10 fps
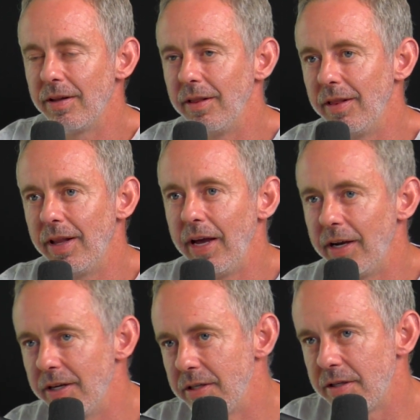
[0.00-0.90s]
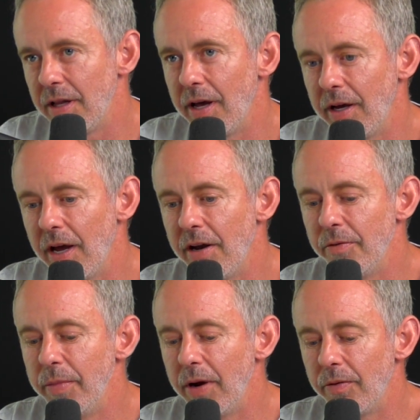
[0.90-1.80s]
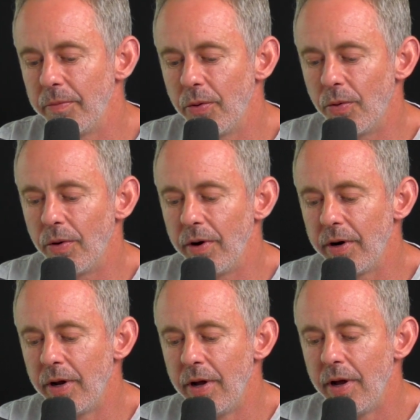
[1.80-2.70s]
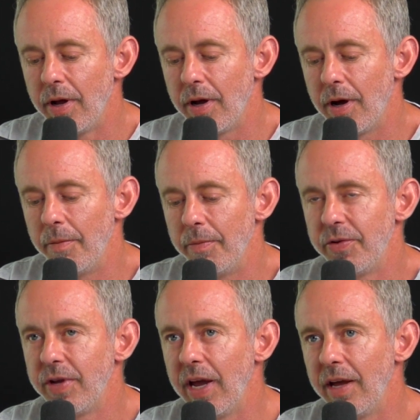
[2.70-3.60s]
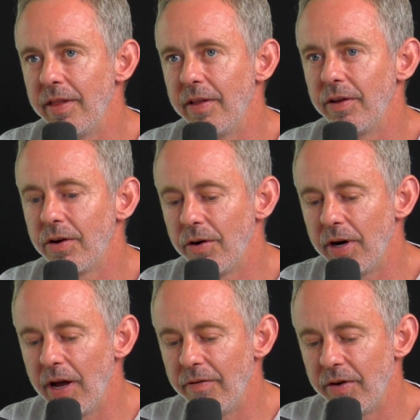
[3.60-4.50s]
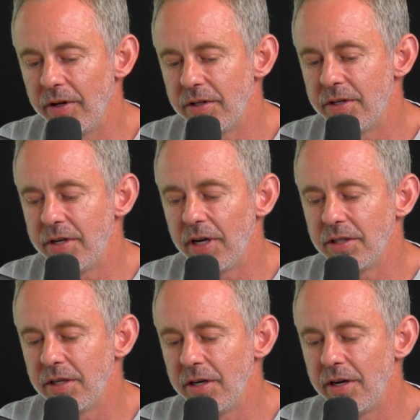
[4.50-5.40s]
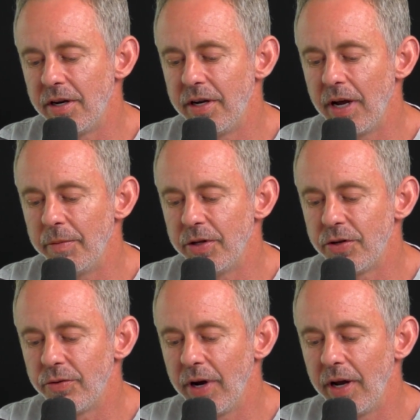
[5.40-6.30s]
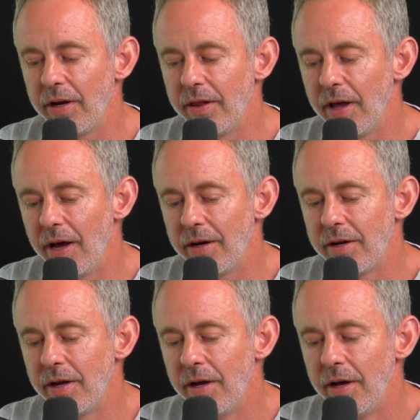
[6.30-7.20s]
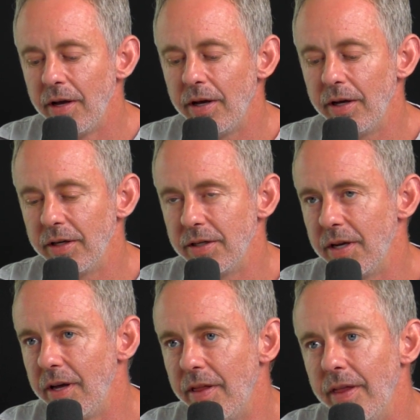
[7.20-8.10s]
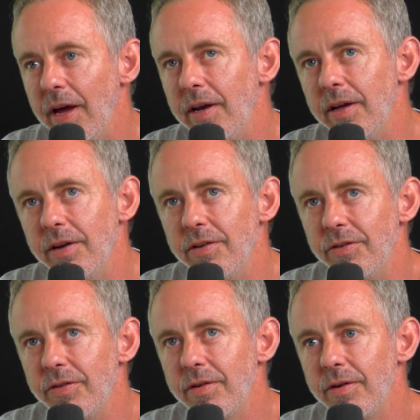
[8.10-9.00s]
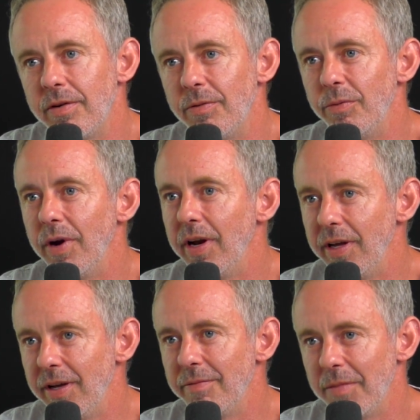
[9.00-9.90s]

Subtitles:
latest end of May report, saying that the current evidence doesn't demonstrate that it is ready,